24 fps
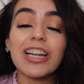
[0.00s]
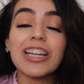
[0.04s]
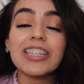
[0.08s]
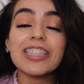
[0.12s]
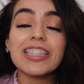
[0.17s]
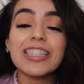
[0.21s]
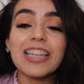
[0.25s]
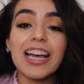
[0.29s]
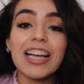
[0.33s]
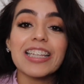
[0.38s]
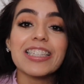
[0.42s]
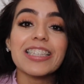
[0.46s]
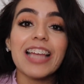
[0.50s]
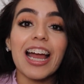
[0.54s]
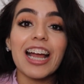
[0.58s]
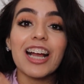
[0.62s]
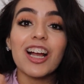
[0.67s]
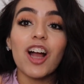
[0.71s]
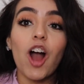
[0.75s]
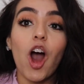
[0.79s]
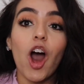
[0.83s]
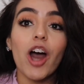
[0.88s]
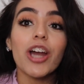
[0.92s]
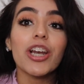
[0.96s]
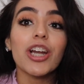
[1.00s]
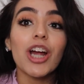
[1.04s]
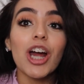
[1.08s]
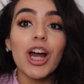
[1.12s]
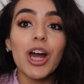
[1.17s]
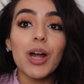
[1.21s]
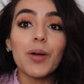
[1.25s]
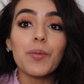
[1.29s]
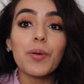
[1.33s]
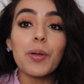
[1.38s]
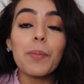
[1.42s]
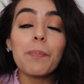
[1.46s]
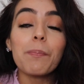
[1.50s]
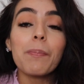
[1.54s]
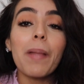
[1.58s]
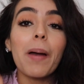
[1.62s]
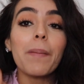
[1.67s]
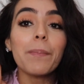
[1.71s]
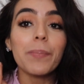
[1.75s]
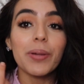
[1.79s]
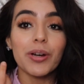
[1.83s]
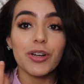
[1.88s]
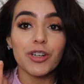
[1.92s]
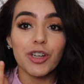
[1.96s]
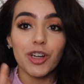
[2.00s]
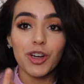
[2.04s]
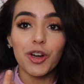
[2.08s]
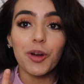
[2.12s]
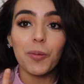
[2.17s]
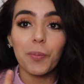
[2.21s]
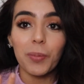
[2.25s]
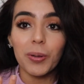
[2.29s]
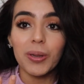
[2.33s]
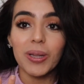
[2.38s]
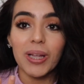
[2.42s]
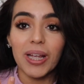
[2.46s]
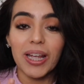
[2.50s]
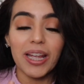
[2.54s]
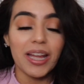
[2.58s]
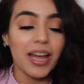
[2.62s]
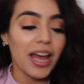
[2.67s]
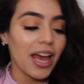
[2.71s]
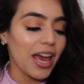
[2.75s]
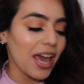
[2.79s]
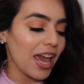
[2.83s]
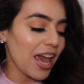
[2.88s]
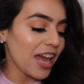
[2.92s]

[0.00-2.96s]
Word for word: It says that God remembered her plea.